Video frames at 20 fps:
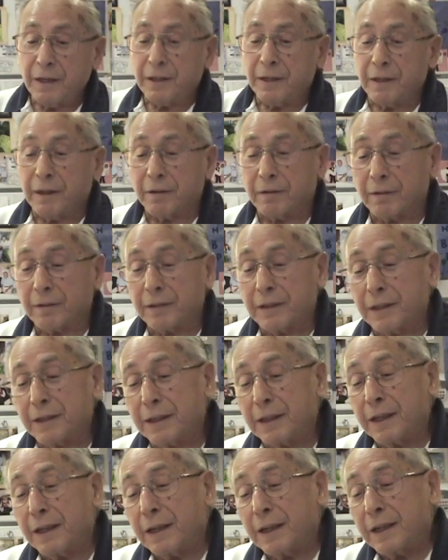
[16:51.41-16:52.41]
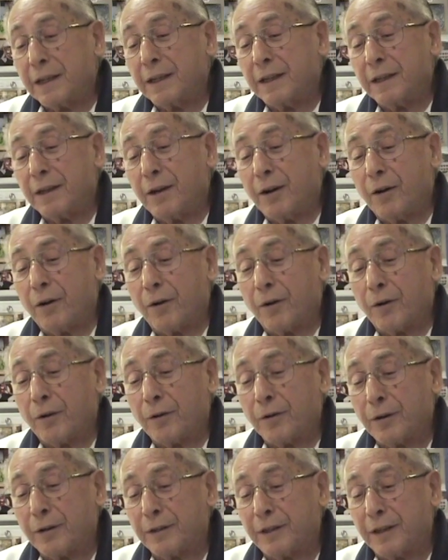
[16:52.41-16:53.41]
Yeah.
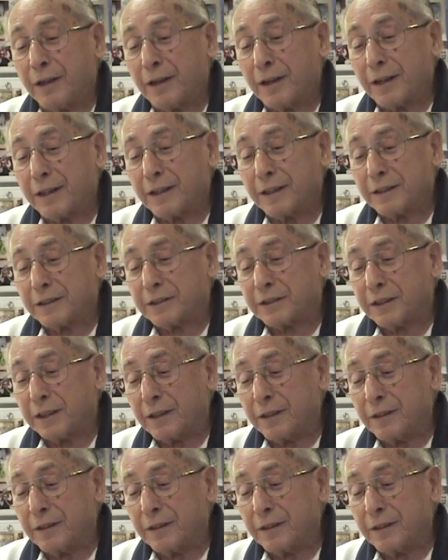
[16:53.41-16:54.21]
Oh, God, it's...